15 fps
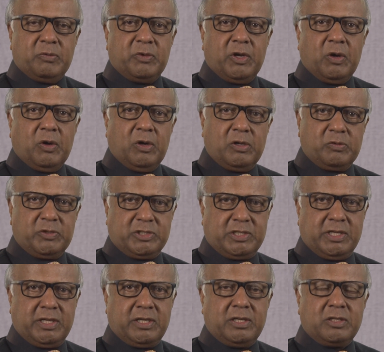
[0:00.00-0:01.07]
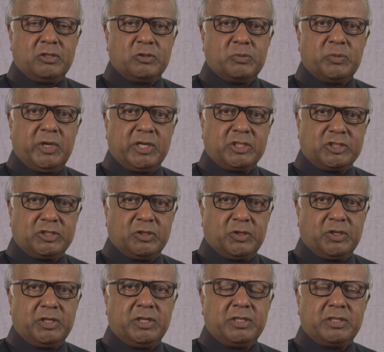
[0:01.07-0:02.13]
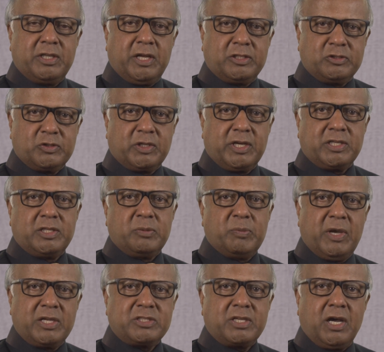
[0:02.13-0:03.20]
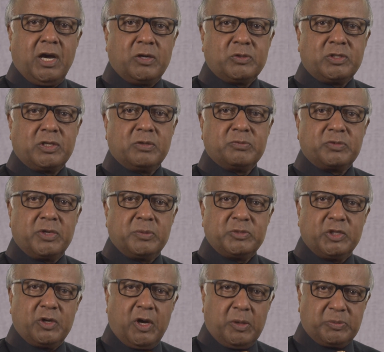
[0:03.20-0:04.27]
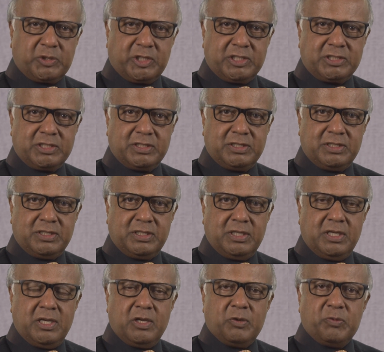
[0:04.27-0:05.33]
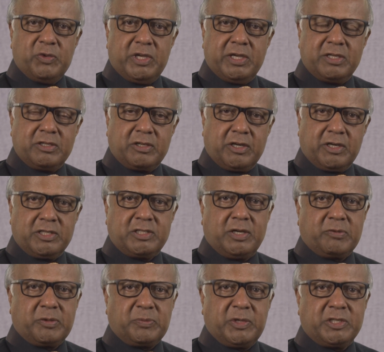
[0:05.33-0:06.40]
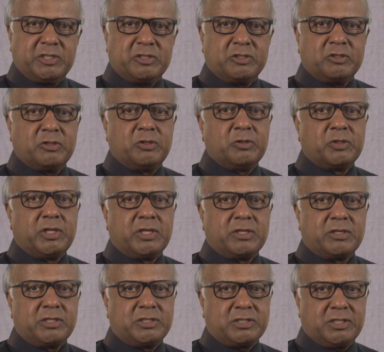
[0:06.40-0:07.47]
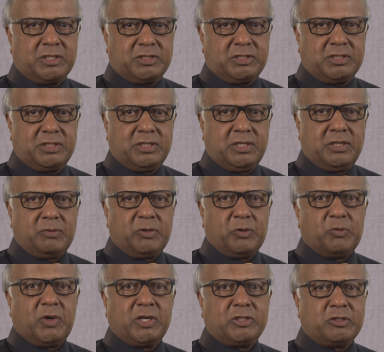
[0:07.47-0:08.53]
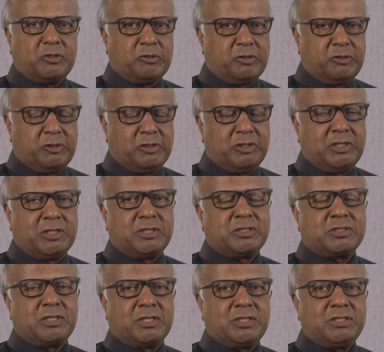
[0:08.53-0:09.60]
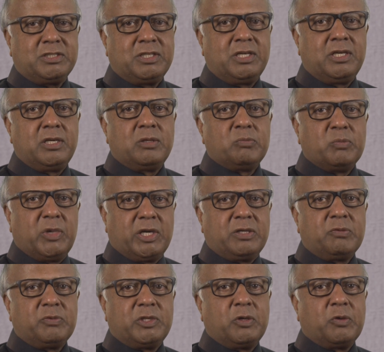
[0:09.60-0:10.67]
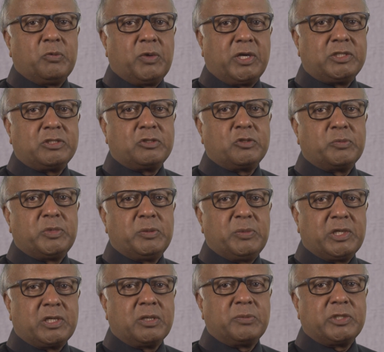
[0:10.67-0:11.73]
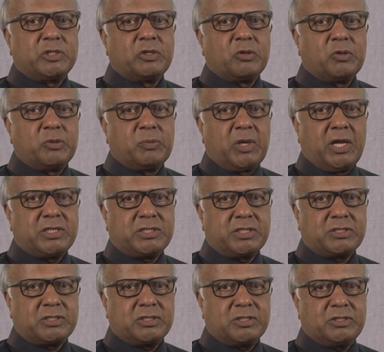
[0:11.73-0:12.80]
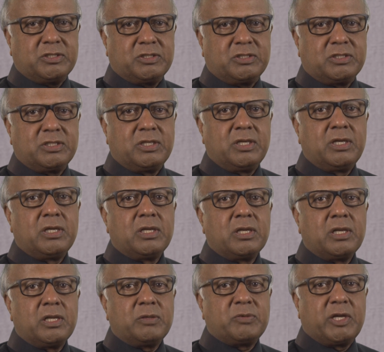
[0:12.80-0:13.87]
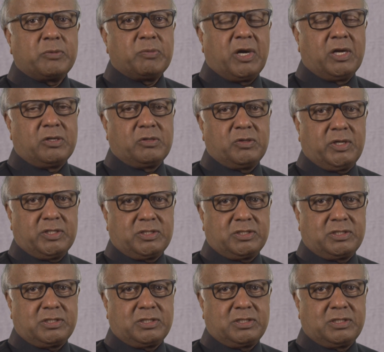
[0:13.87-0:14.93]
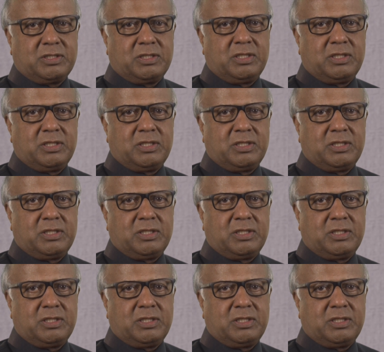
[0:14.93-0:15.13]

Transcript: We are always there to make sure that you get the best outcome from your operation. We encourage our patients to do their research. We want you to do the research, but we don't want you to be becoming your own plastic surgeons leave that part to us.